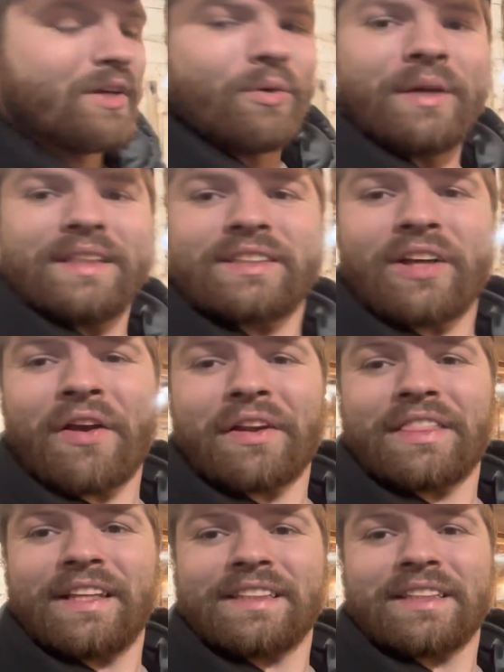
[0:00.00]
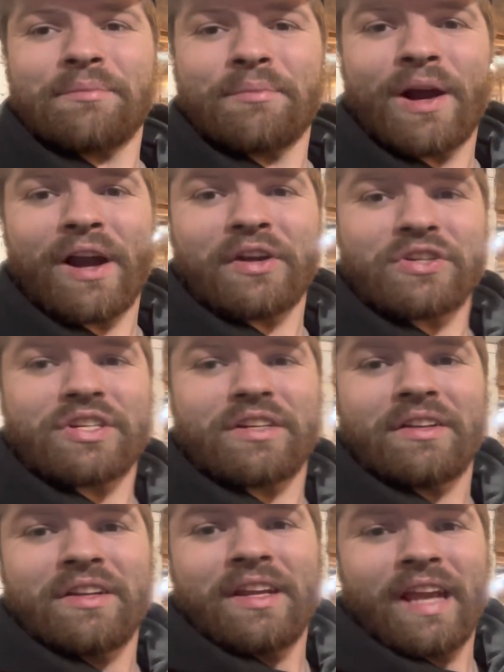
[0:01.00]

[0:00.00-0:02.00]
we started this in March, and